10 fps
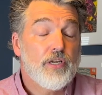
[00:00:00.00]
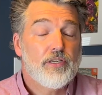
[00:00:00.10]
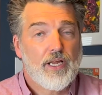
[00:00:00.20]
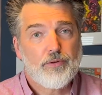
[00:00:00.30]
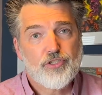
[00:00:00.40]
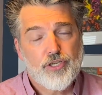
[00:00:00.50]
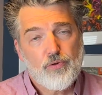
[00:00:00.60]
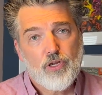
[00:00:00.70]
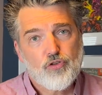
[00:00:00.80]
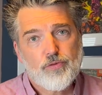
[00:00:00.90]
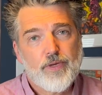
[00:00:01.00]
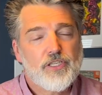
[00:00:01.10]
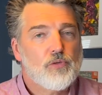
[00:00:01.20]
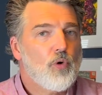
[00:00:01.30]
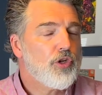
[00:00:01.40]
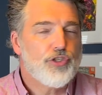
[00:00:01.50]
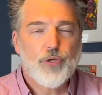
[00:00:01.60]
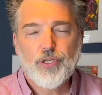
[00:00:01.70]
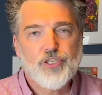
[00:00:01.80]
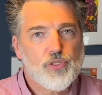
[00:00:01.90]
Now, a 200 meter watch you
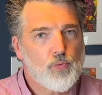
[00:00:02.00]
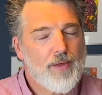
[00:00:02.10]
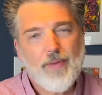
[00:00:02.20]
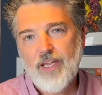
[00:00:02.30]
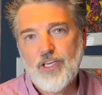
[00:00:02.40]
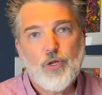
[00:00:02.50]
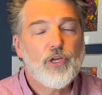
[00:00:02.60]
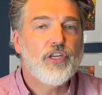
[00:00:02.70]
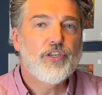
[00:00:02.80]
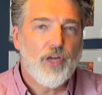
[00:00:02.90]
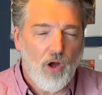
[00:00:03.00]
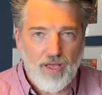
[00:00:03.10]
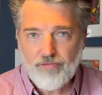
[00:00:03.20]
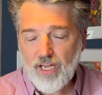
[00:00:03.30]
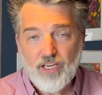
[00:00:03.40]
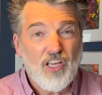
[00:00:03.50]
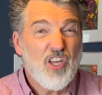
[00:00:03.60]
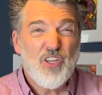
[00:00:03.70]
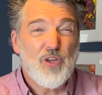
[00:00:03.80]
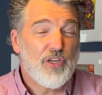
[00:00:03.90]
can swim in, you can dive in,
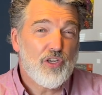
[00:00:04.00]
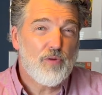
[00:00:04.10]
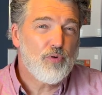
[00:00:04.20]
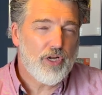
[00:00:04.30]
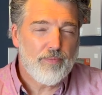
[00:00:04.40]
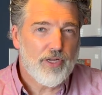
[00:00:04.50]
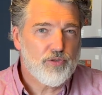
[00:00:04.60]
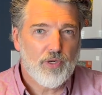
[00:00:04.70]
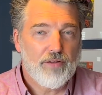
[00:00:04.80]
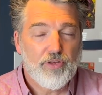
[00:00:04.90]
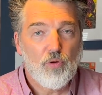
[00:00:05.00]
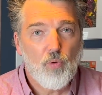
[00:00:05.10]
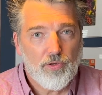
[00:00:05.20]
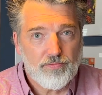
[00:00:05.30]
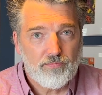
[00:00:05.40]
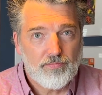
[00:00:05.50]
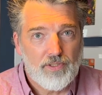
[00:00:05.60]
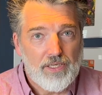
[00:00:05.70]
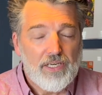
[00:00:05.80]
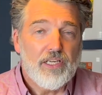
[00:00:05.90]
you can do pretty much whatever you want.
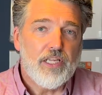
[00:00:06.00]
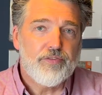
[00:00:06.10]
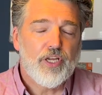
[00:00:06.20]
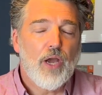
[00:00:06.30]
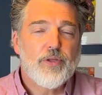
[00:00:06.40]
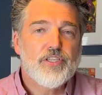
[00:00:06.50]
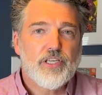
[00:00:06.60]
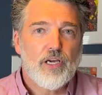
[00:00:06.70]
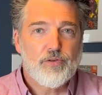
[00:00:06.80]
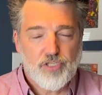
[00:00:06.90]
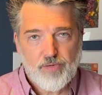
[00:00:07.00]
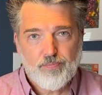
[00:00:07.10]
If you're going to go to the